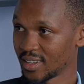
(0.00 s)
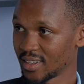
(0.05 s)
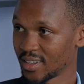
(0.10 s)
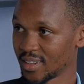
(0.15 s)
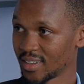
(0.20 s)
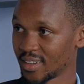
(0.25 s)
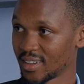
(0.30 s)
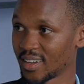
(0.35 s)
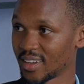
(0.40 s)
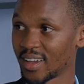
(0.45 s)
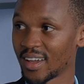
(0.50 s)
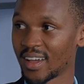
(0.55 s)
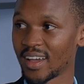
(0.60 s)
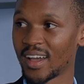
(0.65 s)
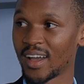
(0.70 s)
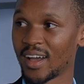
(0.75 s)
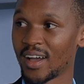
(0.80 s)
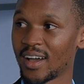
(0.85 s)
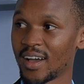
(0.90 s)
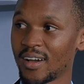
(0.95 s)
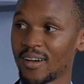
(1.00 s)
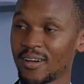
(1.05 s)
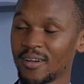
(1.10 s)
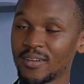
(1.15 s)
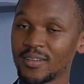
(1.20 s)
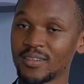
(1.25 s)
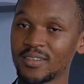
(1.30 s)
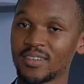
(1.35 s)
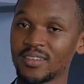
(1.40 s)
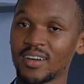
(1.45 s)
Mm-hmm.
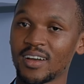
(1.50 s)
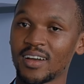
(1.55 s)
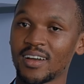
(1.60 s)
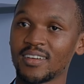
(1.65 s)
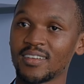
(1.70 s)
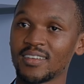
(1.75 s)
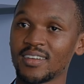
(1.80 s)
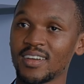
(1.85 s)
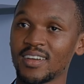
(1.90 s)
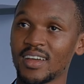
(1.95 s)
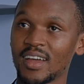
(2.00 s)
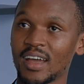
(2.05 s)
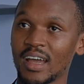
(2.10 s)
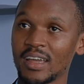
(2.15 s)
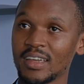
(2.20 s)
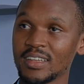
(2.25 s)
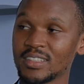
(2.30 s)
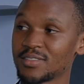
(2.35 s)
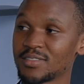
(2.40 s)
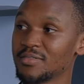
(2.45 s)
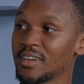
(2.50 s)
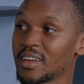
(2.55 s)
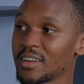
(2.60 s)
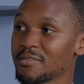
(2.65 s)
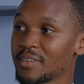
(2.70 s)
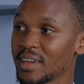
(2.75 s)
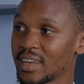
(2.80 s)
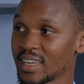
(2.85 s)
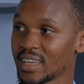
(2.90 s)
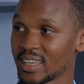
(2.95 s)
Uh, it's very,
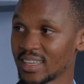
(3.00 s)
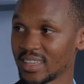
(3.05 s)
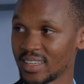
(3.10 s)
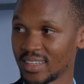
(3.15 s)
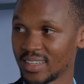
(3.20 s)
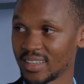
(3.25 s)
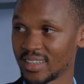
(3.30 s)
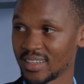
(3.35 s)
very key.